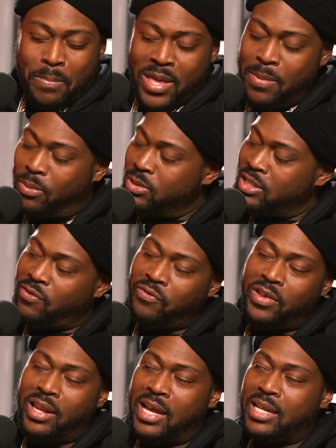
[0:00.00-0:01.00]
people just
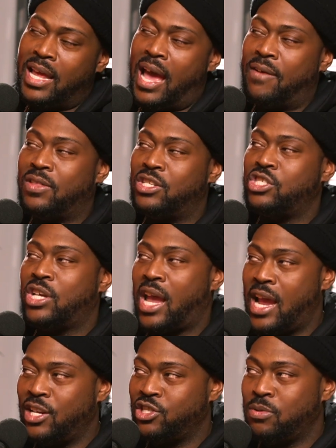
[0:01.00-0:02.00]
feel like they have to
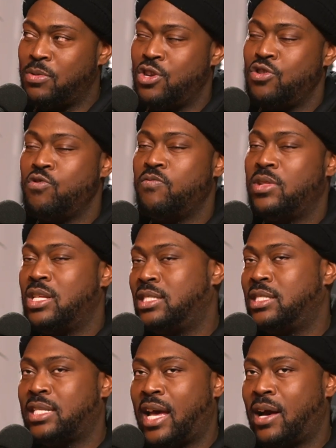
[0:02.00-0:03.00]
change or maneuver
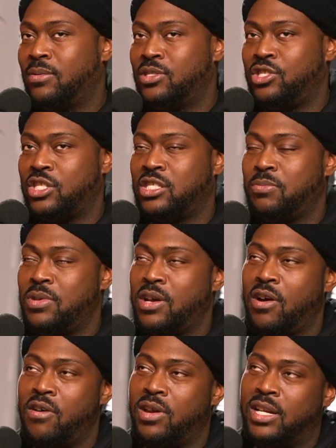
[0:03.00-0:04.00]
these sounds just to be
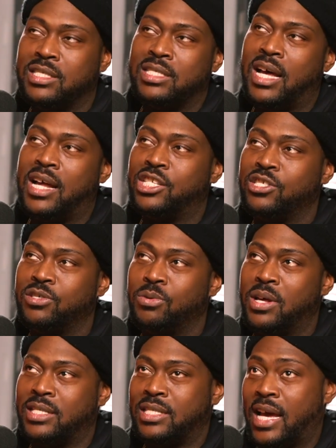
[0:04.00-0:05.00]
heard, and it's not
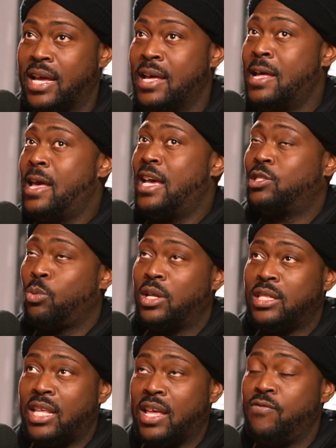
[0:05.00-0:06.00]
true. And it's like, it's
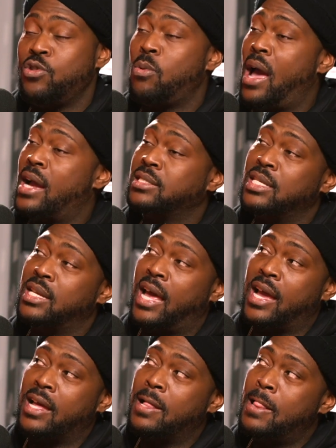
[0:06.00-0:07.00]
one thing if you actually
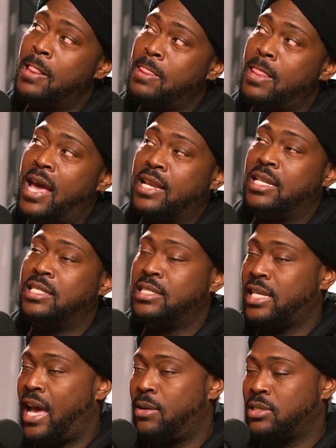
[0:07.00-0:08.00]
like these
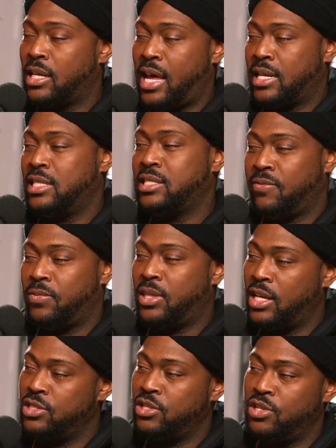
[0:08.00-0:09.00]
sounds and like these different
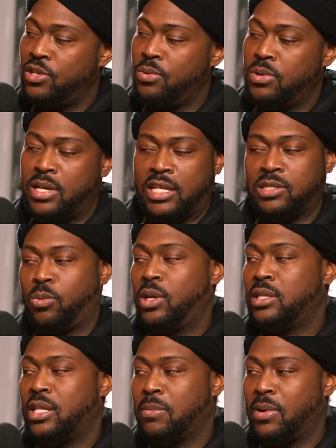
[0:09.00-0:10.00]
things you're doing, that's
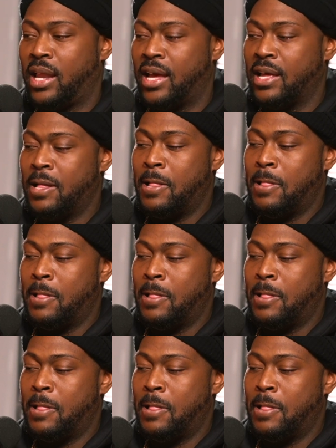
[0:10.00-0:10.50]
one thing. But like,